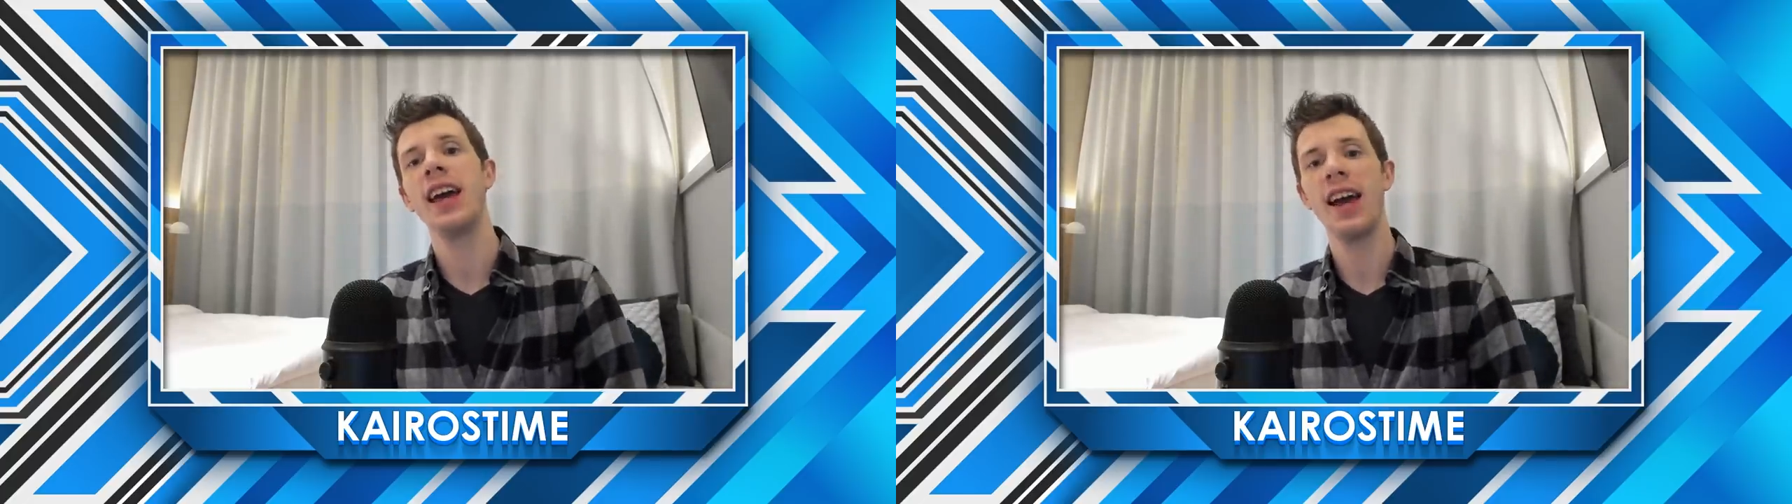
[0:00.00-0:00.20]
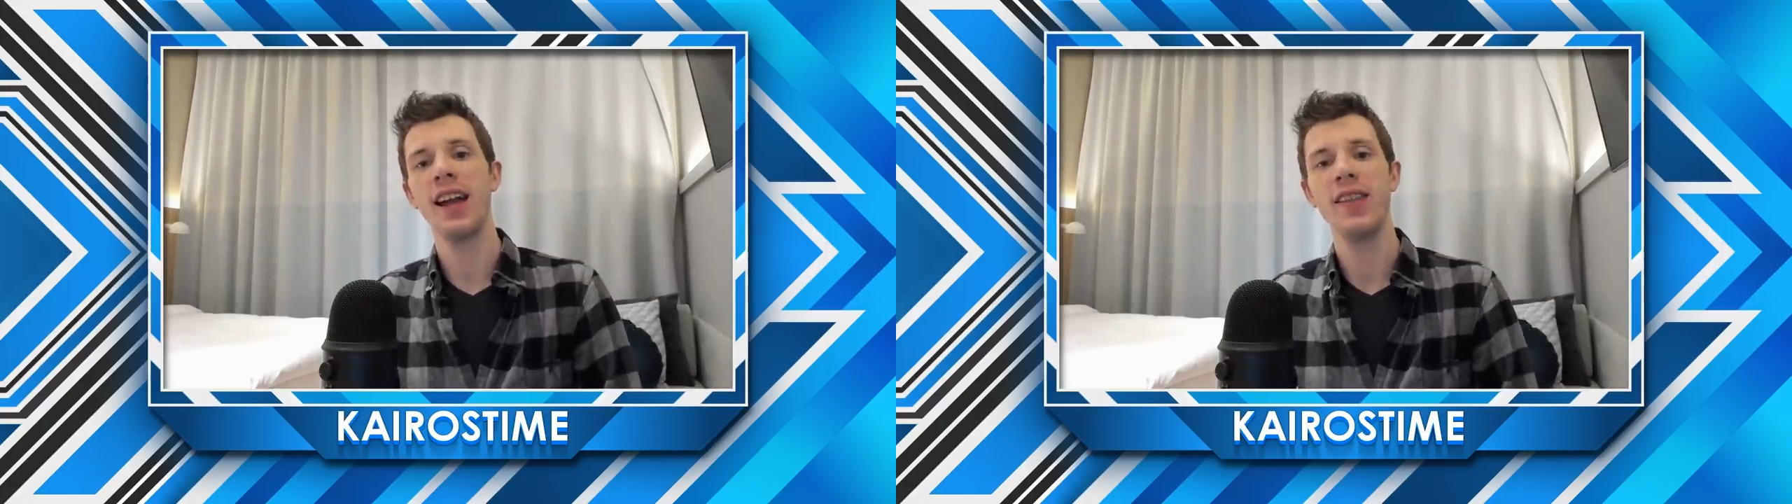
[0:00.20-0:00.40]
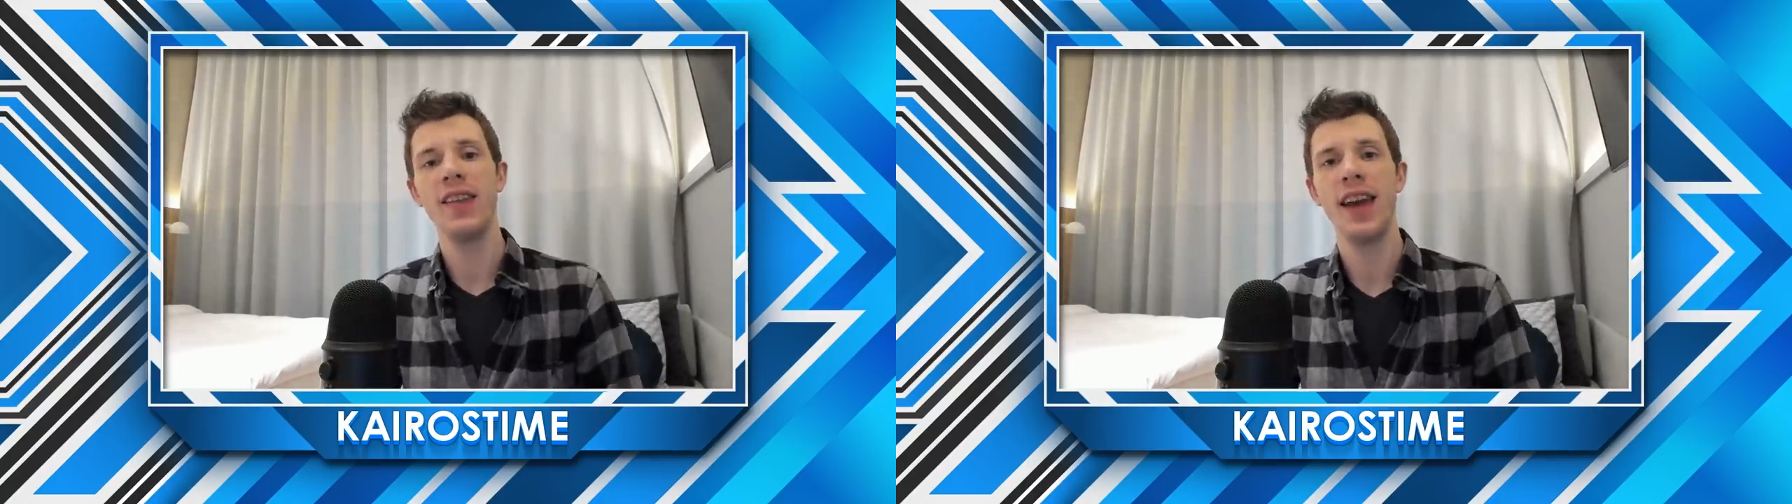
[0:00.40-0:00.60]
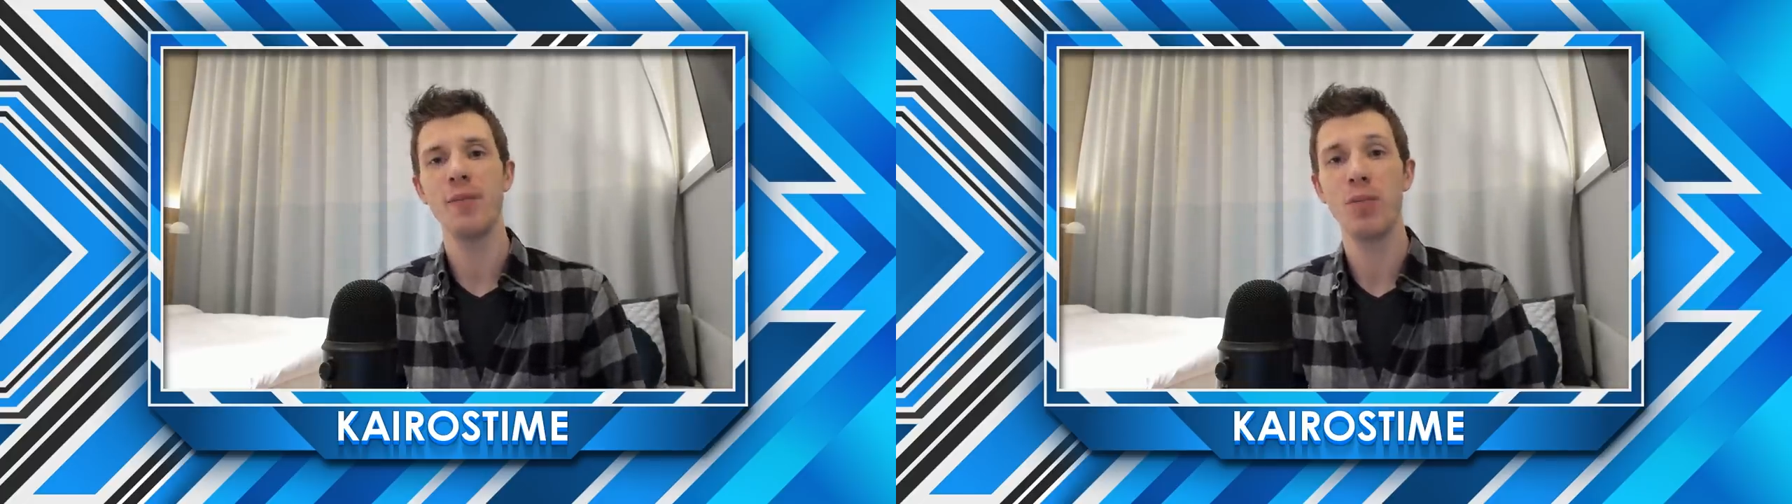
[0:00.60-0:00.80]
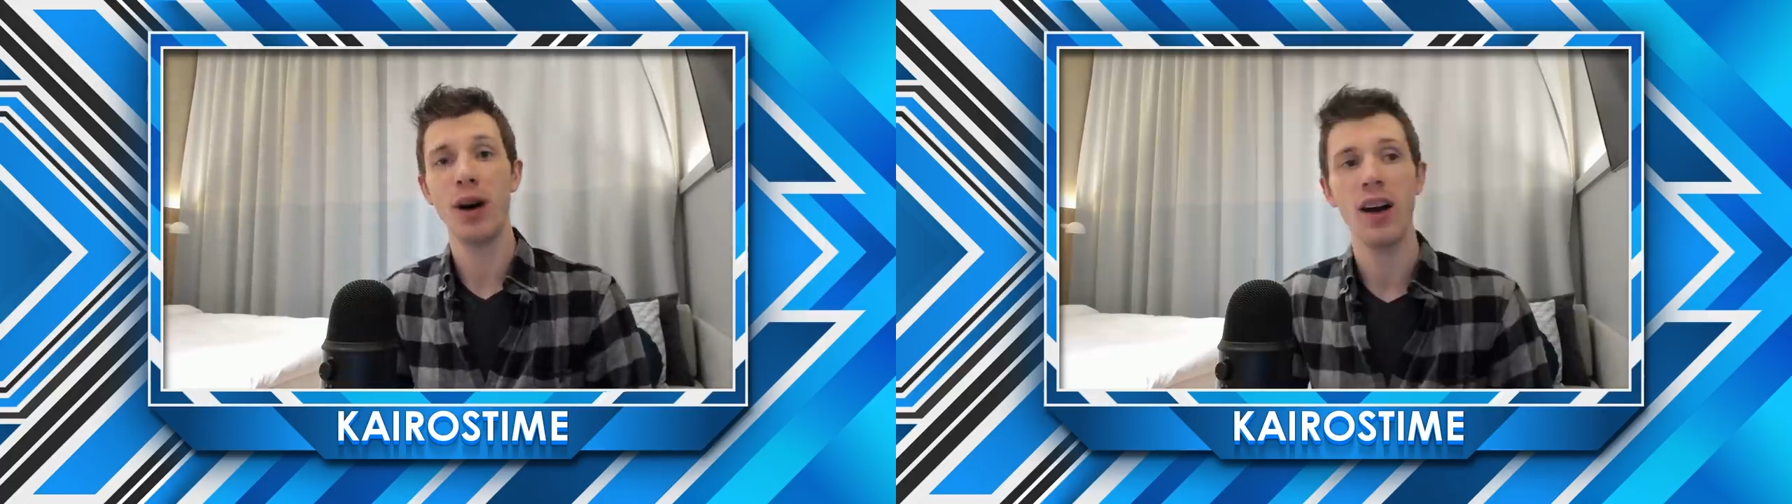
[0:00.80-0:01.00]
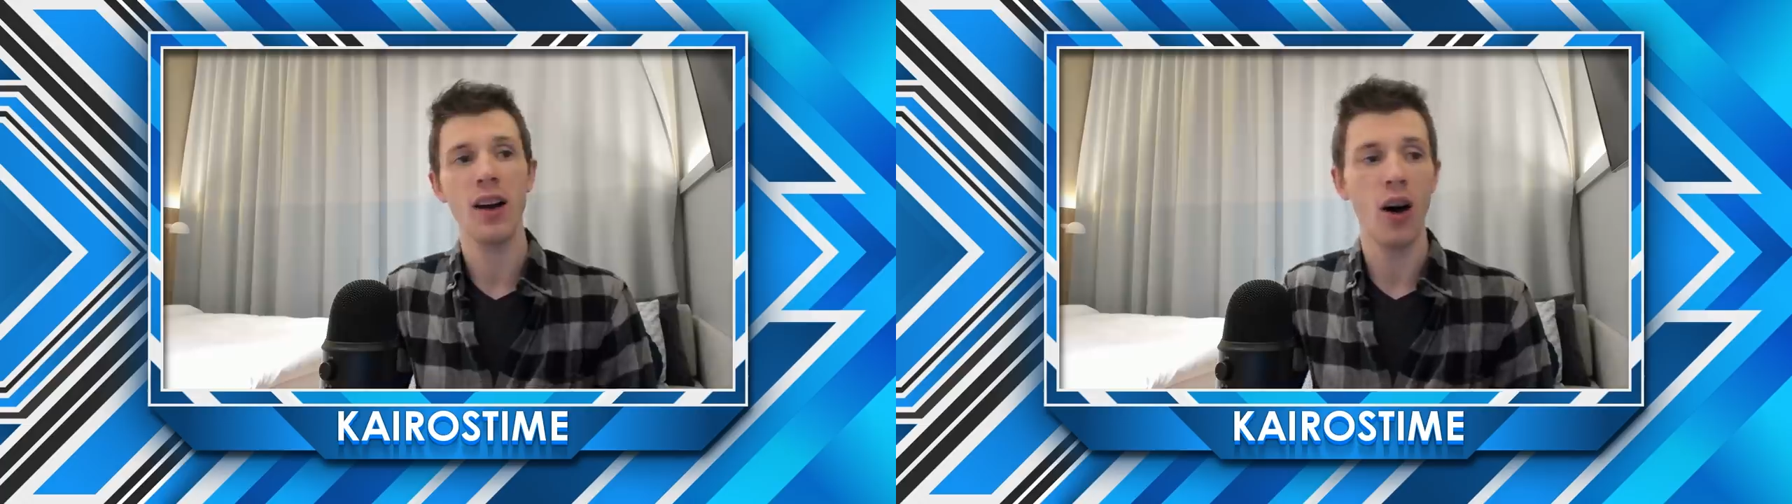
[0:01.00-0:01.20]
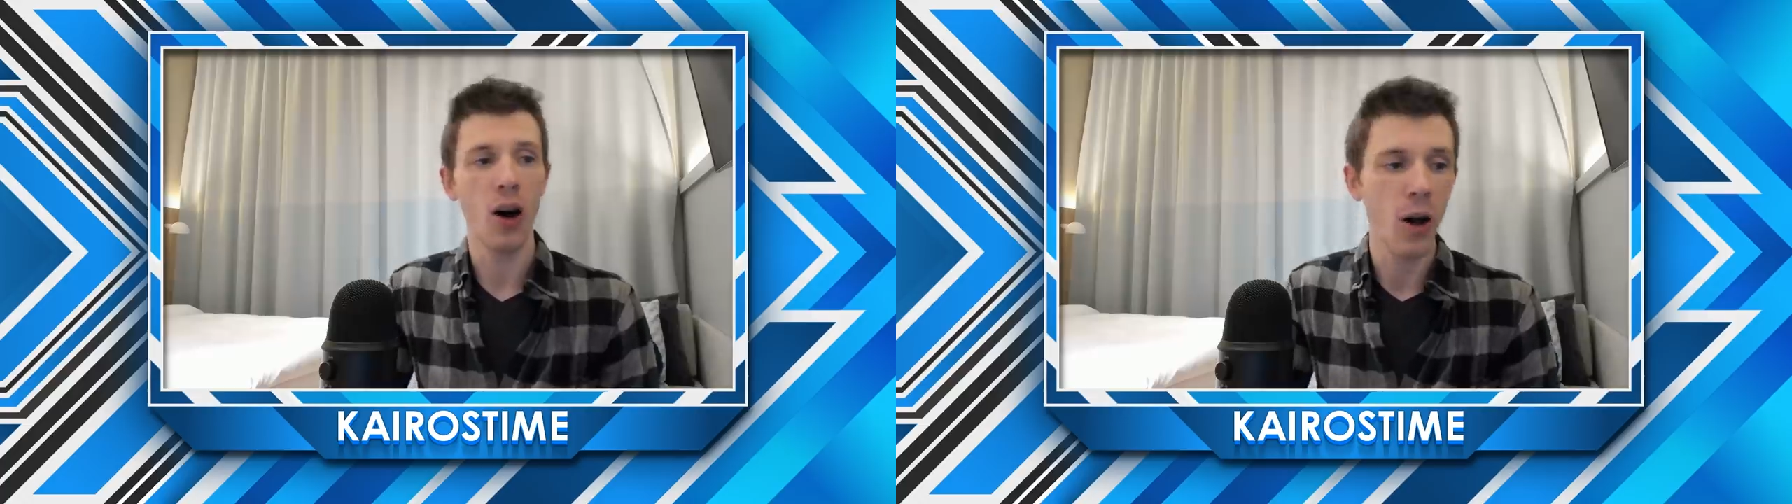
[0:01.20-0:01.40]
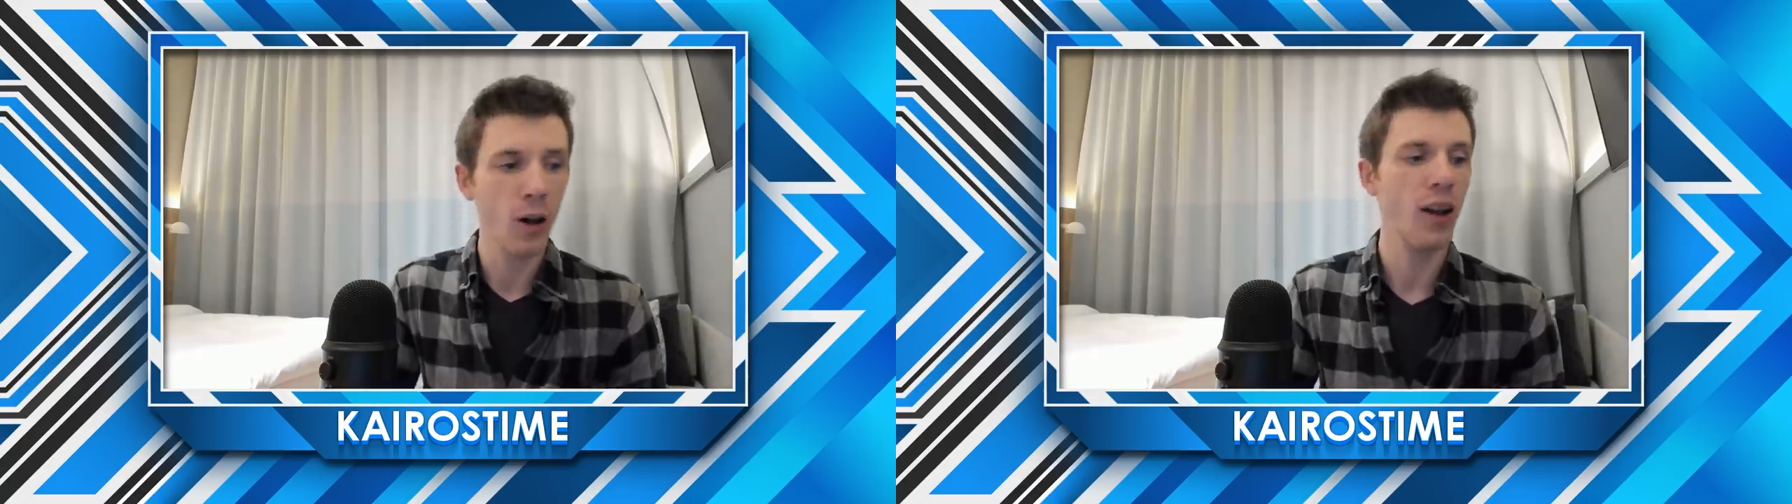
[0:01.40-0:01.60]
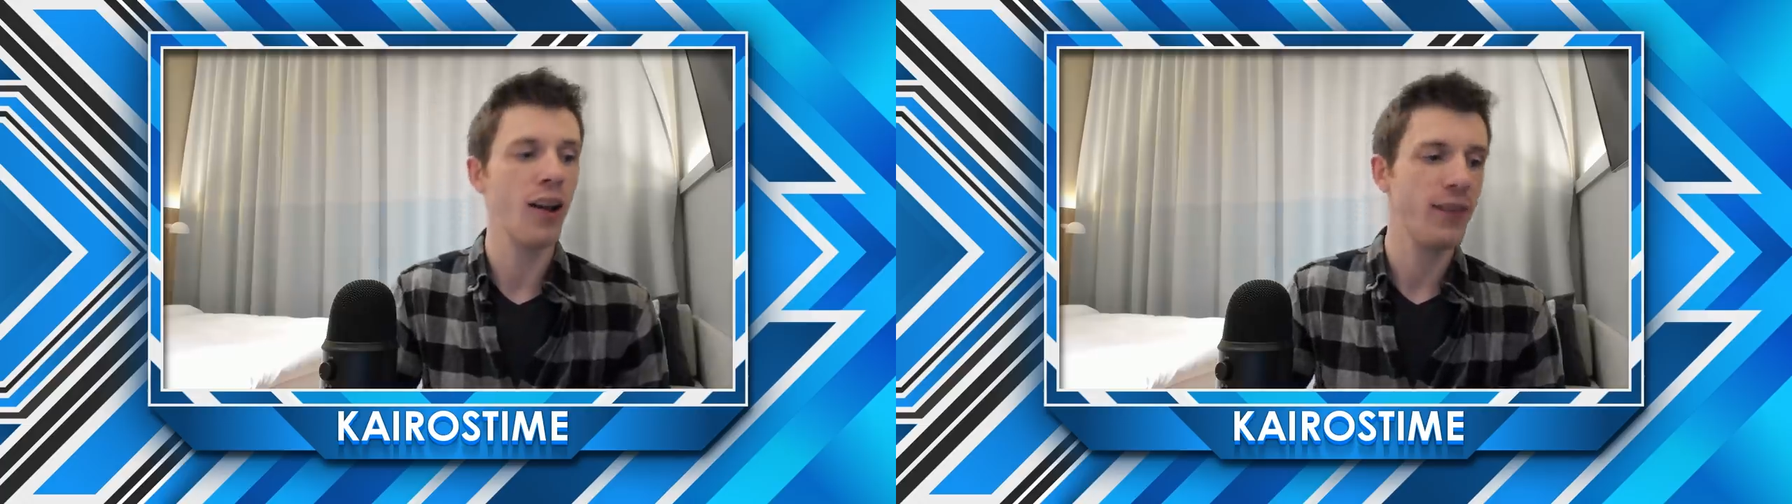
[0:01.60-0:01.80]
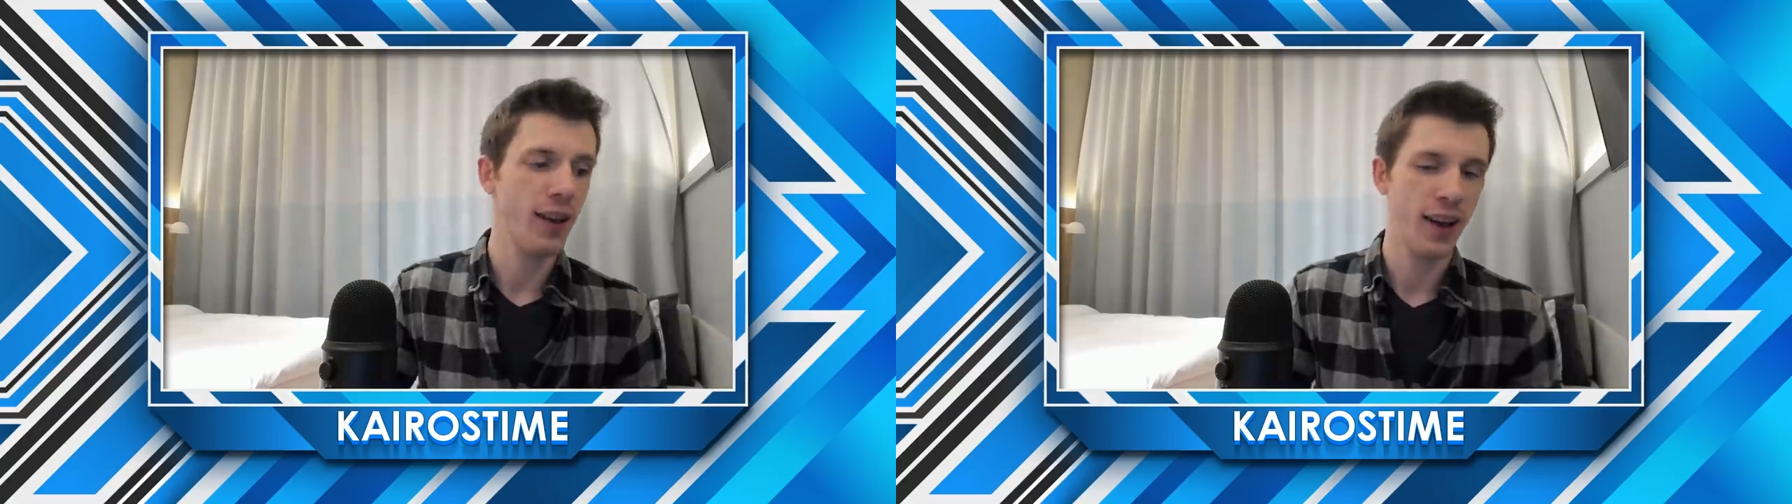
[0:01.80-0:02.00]
and they bought all
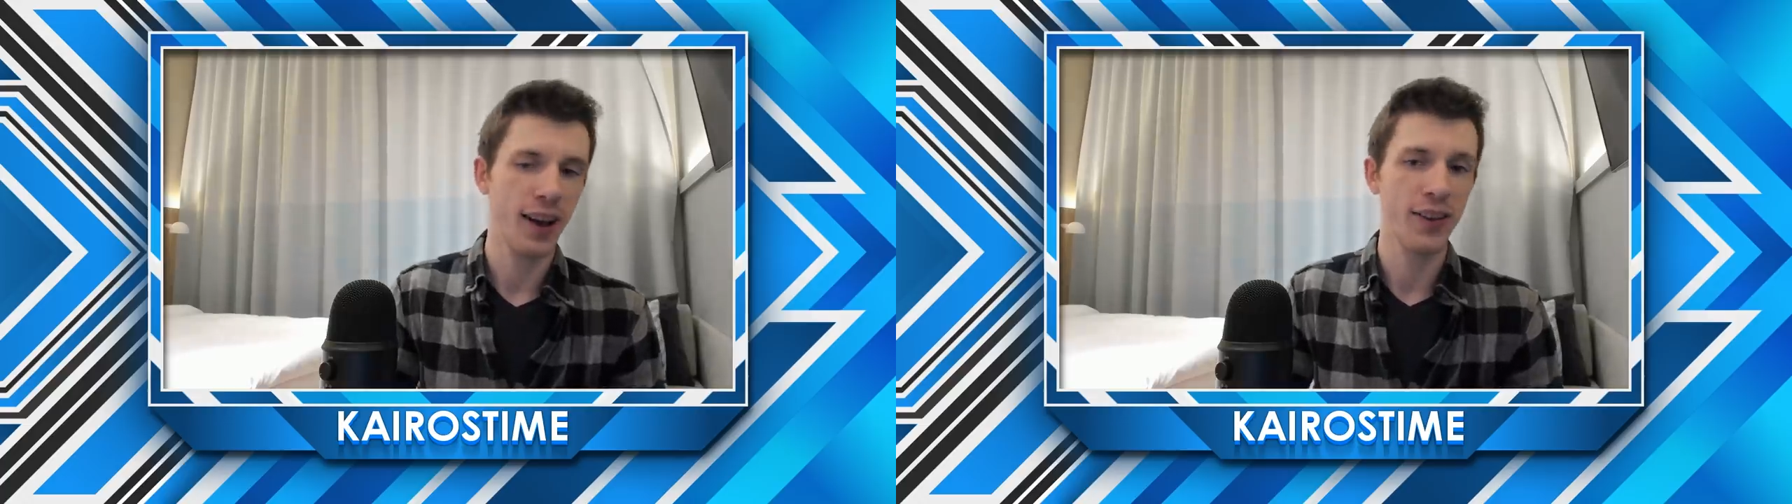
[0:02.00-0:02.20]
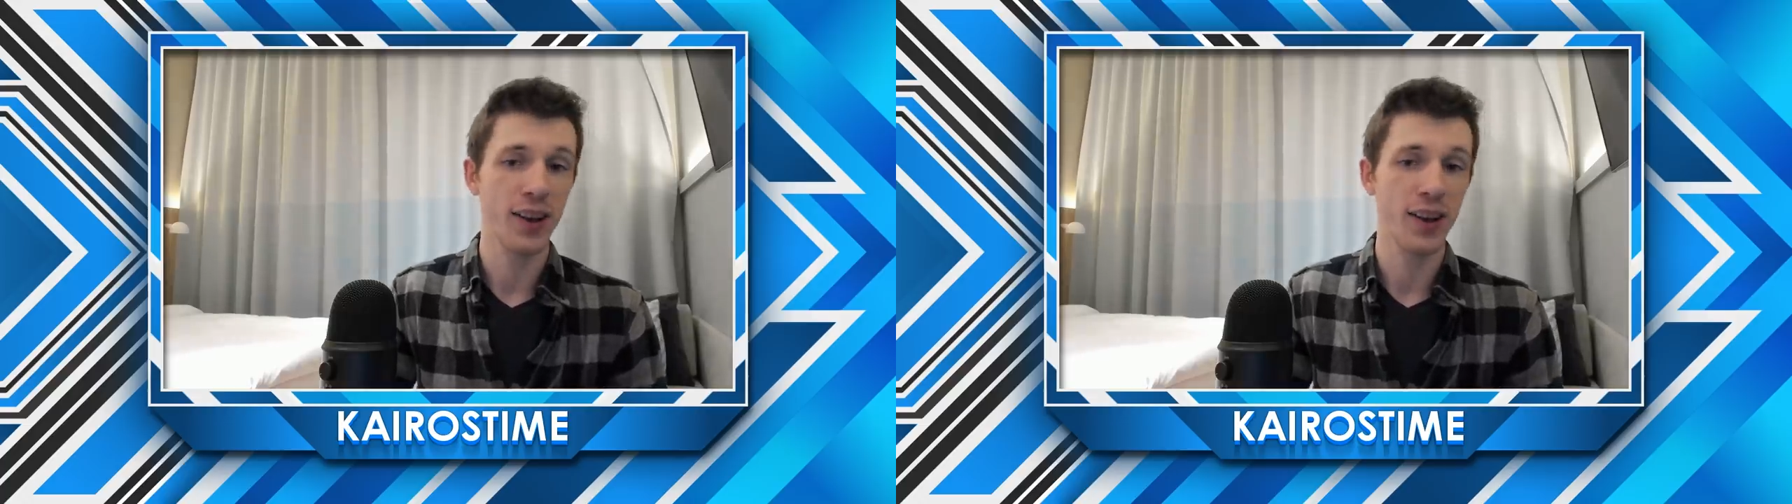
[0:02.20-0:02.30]
of uh,